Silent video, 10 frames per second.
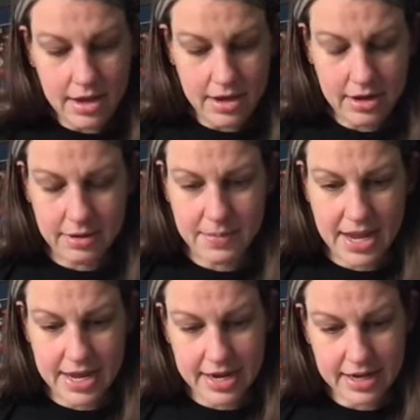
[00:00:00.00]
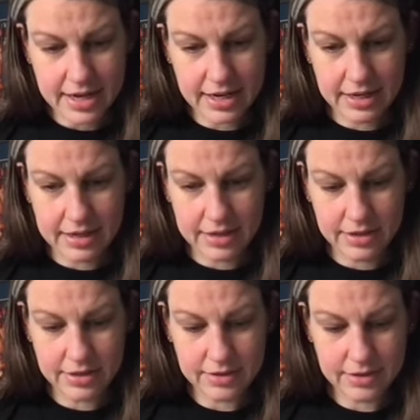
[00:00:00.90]
I
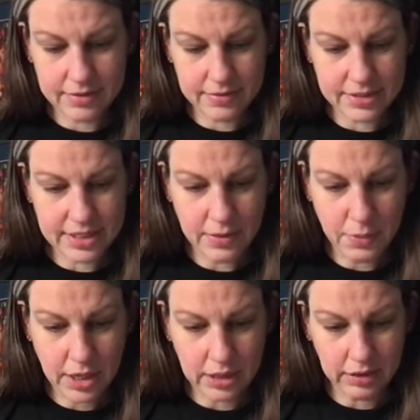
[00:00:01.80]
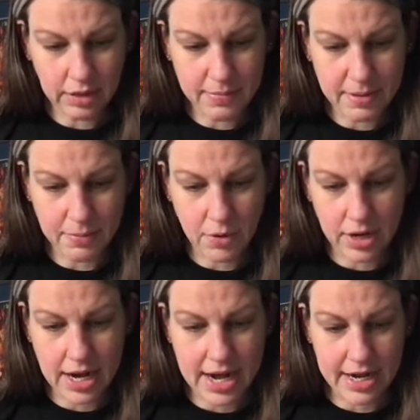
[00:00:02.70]
did work a little bit
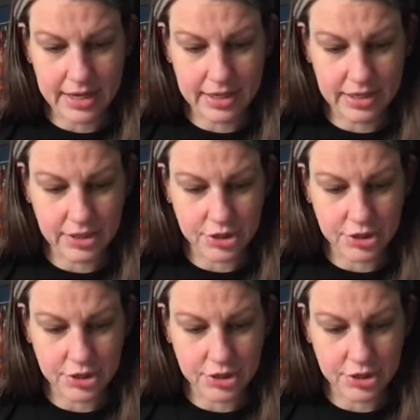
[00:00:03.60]
more on